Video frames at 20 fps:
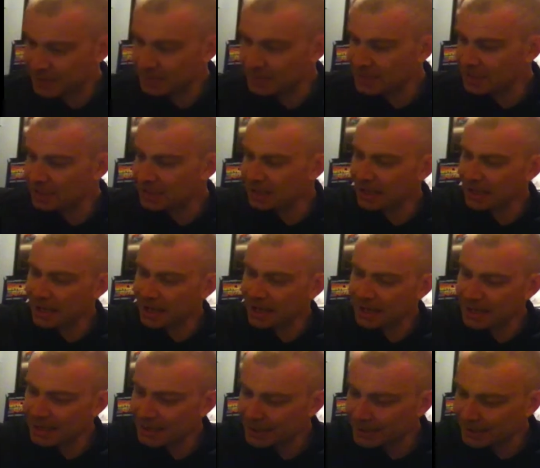me
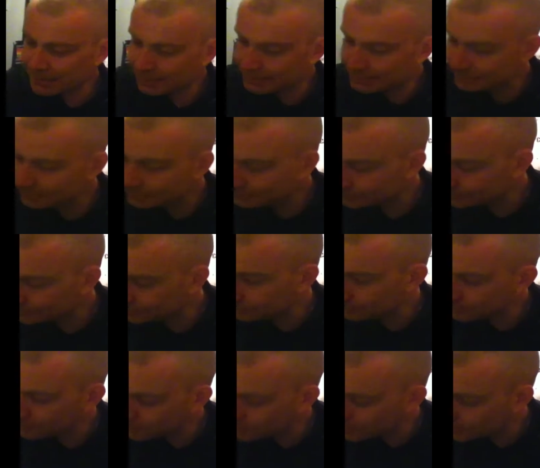a
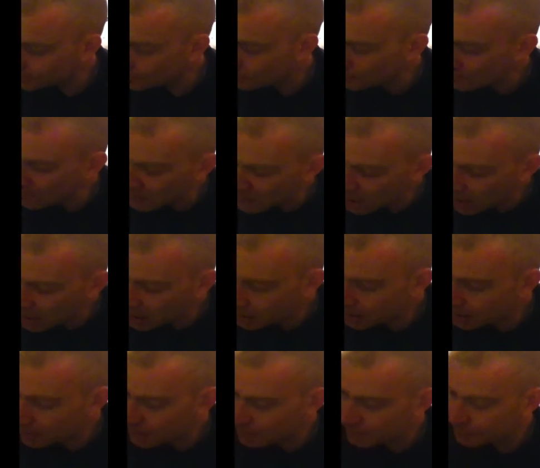
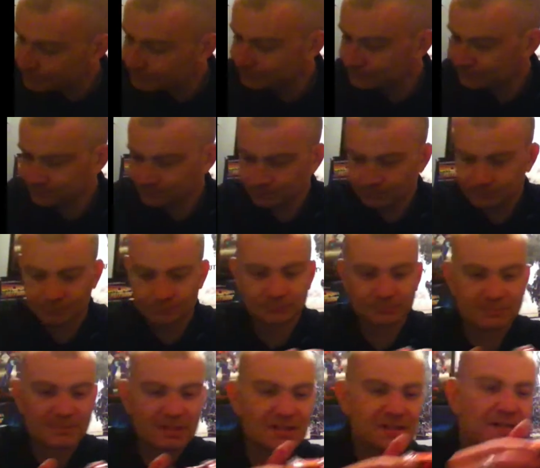Tonka.
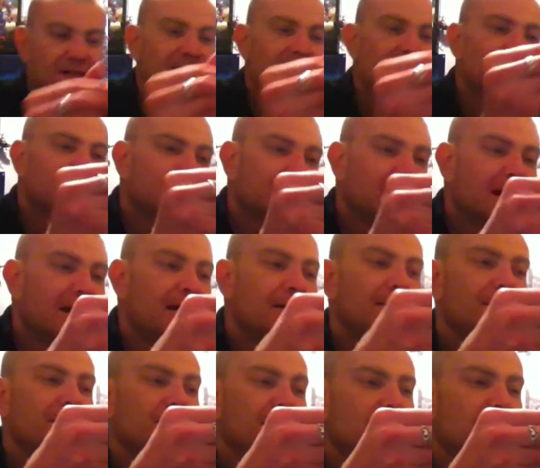These are hard to get.
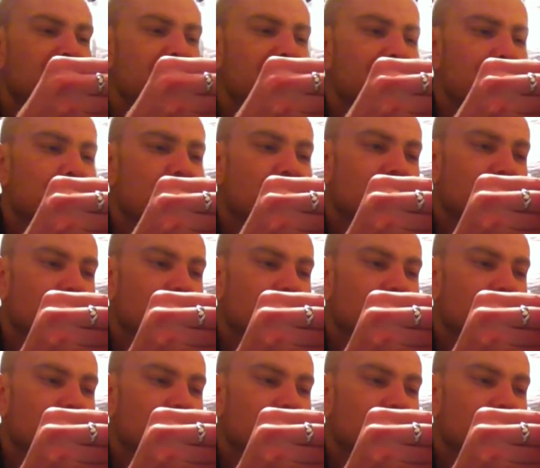You don't get them over